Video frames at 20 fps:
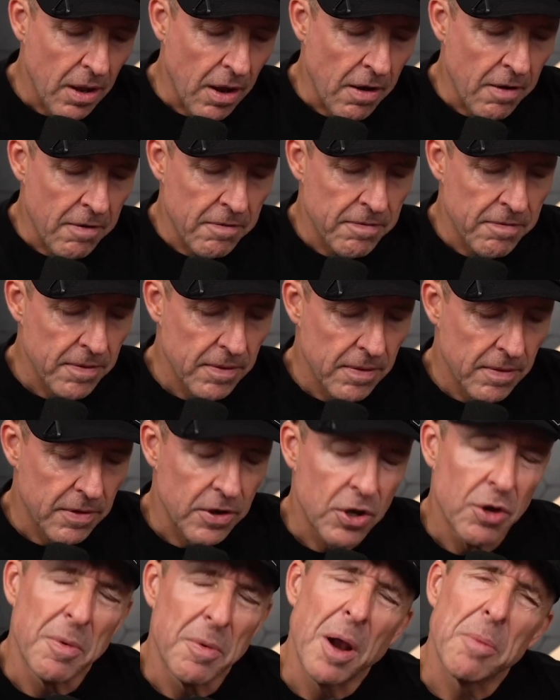of
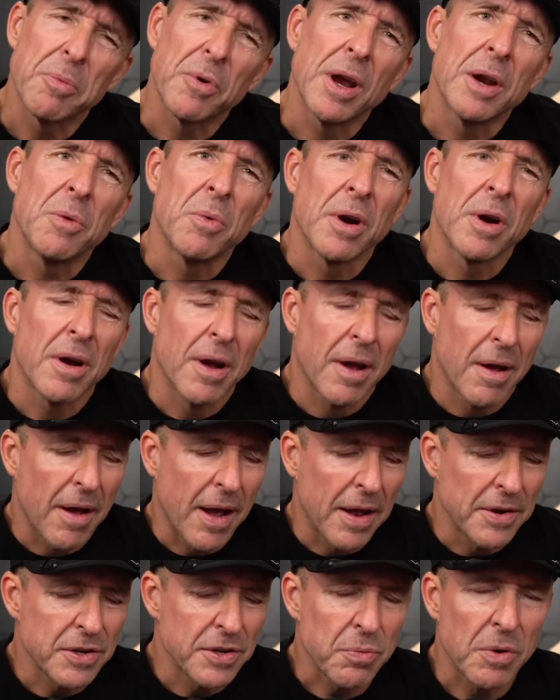the Human Upgrade where
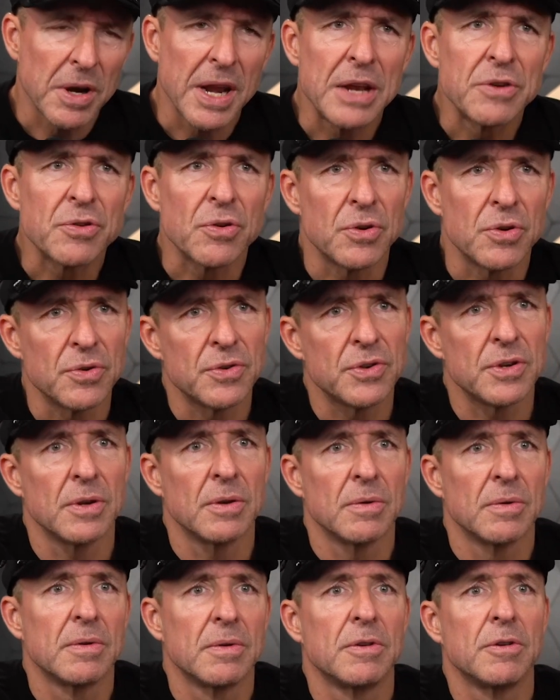I just want to introduce
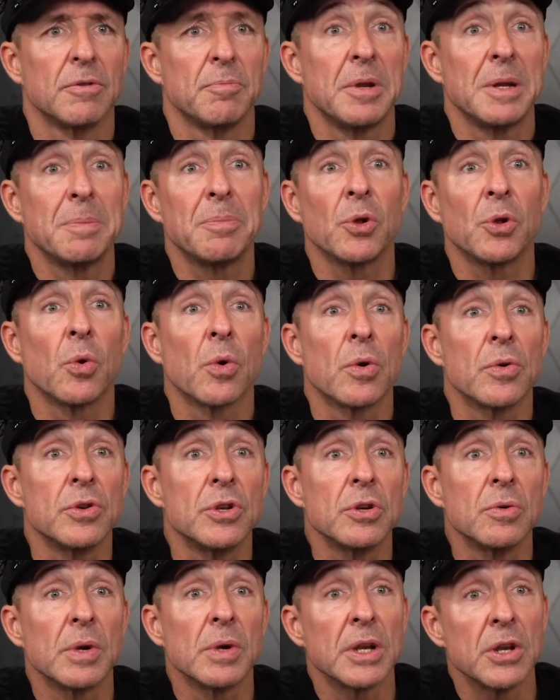you to people who are
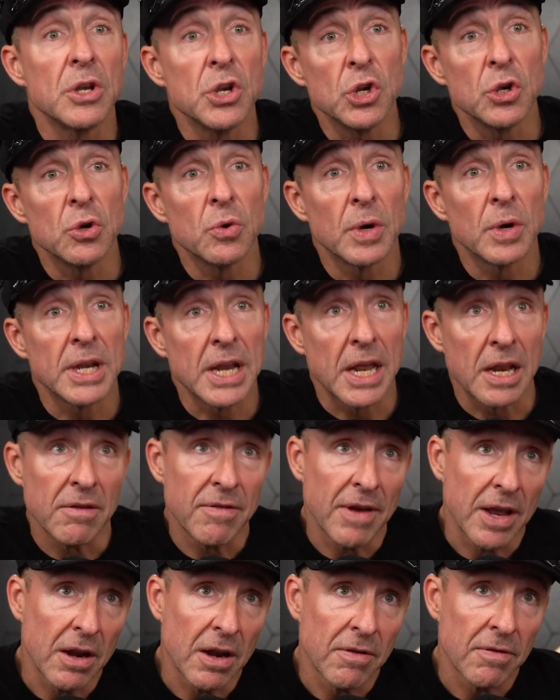doing new and
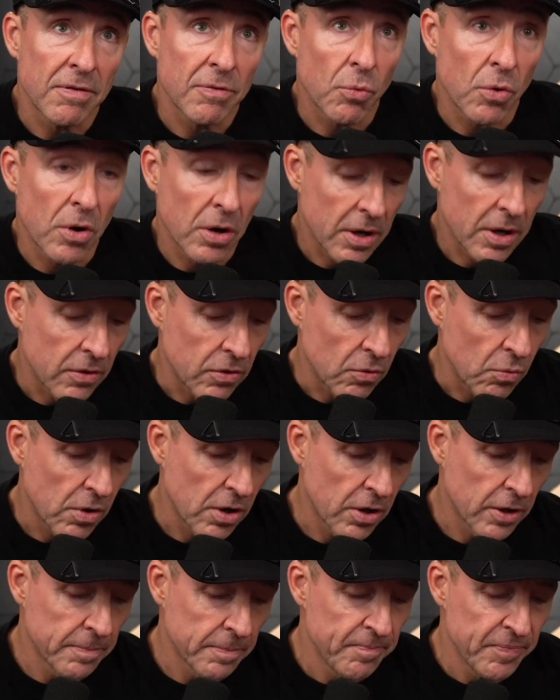innovative work in the
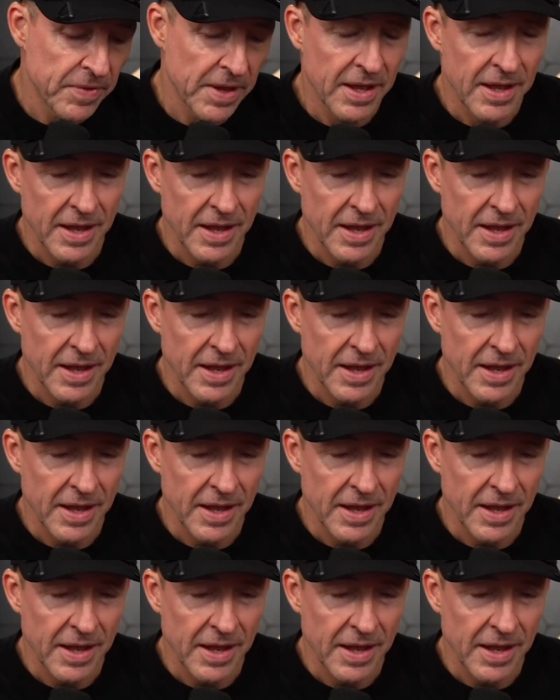world.